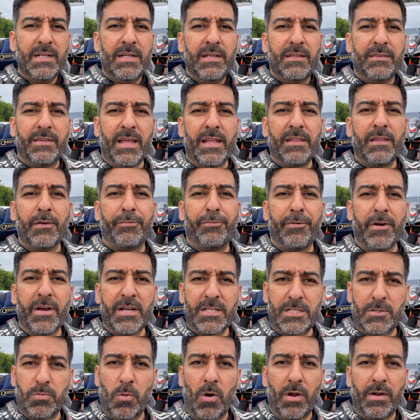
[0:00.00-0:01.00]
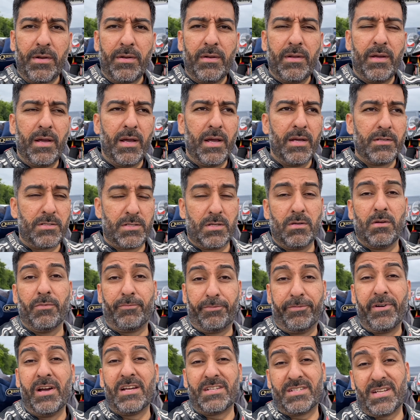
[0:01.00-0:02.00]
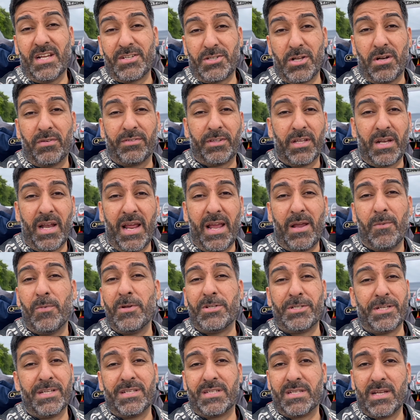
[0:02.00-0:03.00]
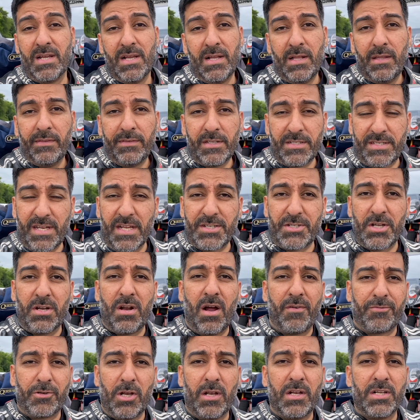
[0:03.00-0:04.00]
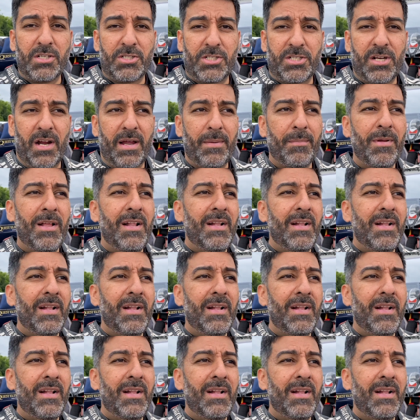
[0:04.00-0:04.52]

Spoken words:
than the first one, first session of the day, which is the session after lunchtime.